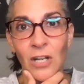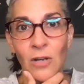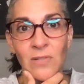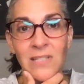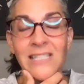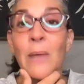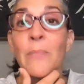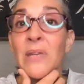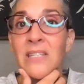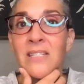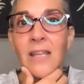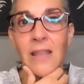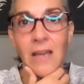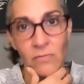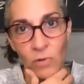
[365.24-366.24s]
step
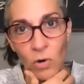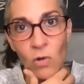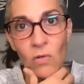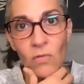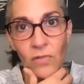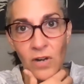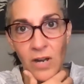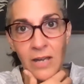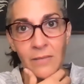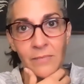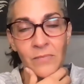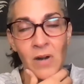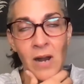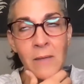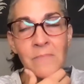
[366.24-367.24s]
into that role for him.
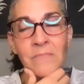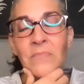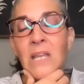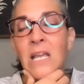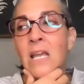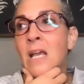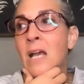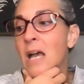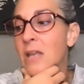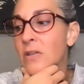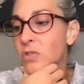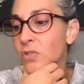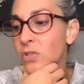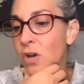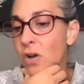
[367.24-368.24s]
Right.
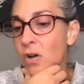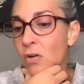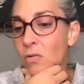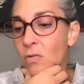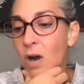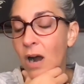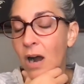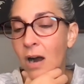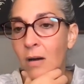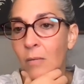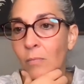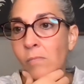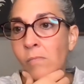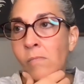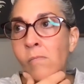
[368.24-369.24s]
And so,
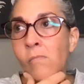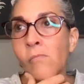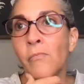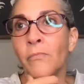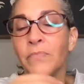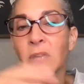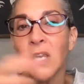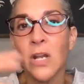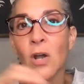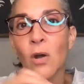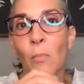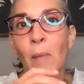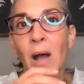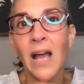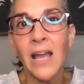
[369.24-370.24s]

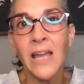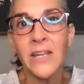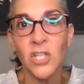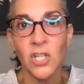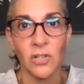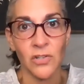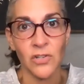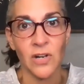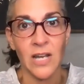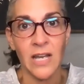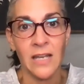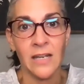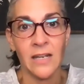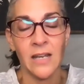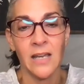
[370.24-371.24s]
my
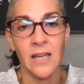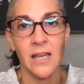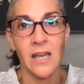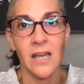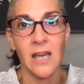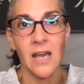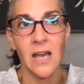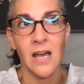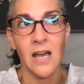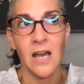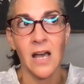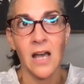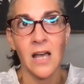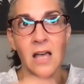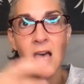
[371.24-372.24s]
children,
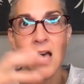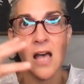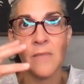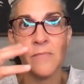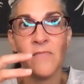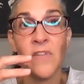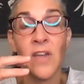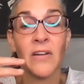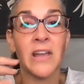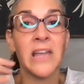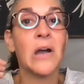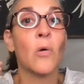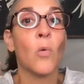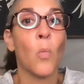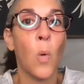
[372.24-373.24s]
I'm very
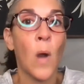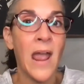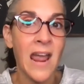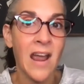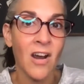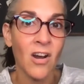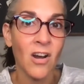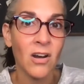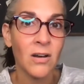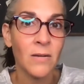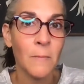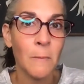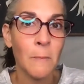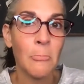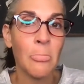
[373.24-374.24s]
aware,
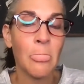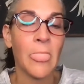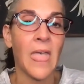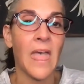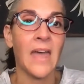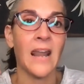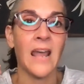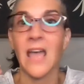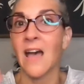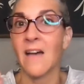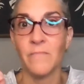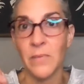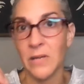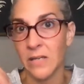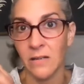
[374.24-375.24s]
and I
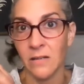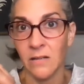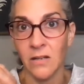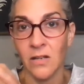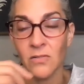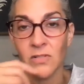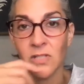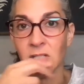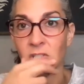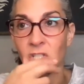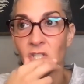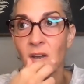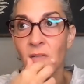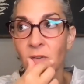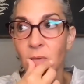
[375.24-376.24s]
have been, since
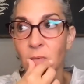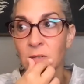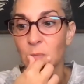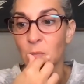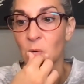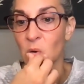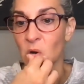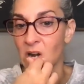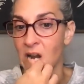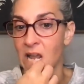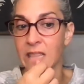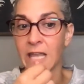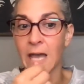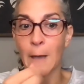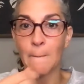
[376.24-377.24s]
Jeffrey was born,
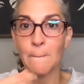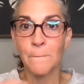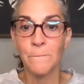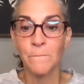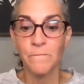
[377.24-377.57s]
that